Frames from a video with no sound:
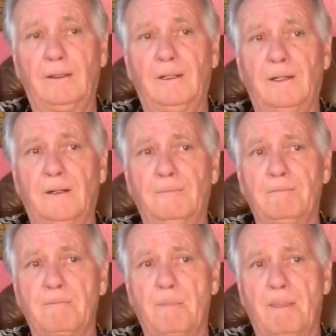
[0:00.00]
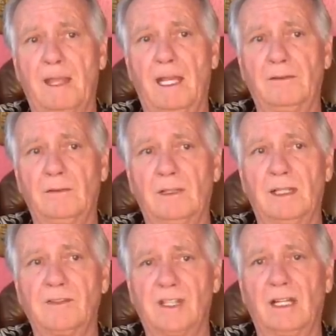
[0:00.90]
and
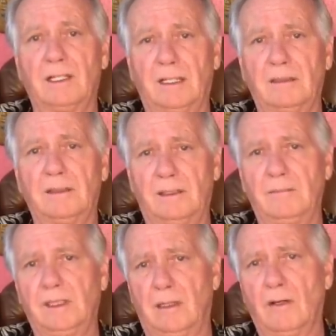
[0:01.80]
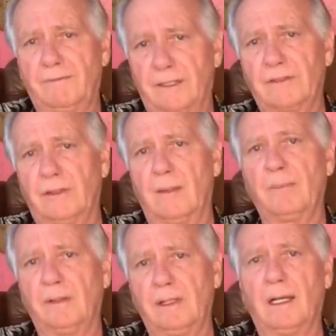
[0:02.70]
selling it, a
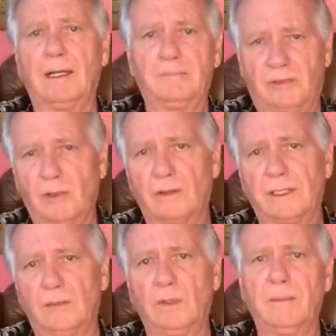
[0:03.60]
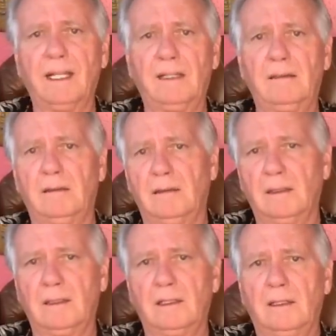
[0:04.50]
fixer-upper, and I sold it, and we made
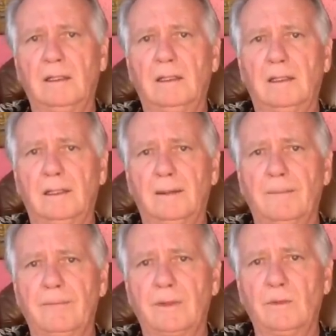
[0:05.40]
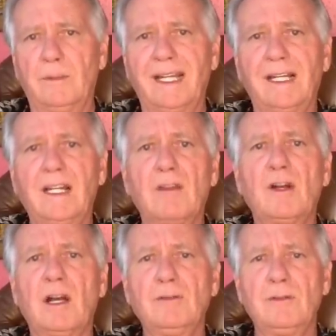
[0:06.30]

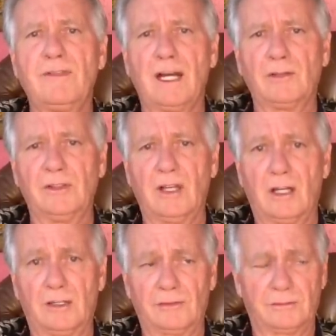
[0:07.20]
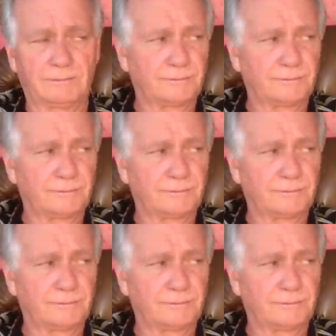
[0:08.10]
another $100,000.